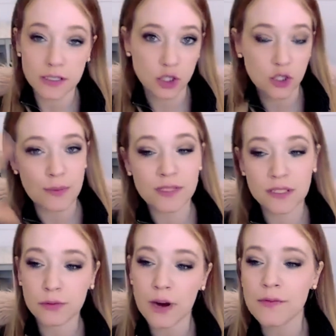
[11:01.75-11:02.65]
streams
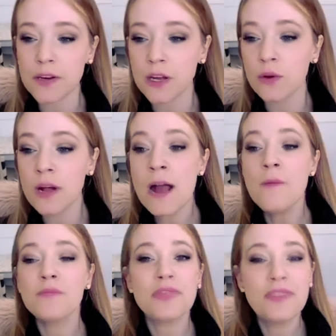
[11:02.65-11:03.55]
of revenue,
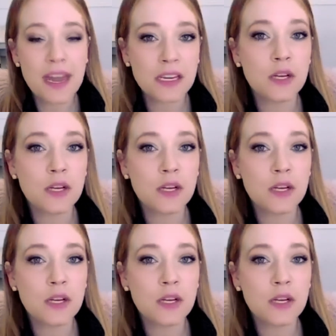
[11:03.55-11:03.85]
then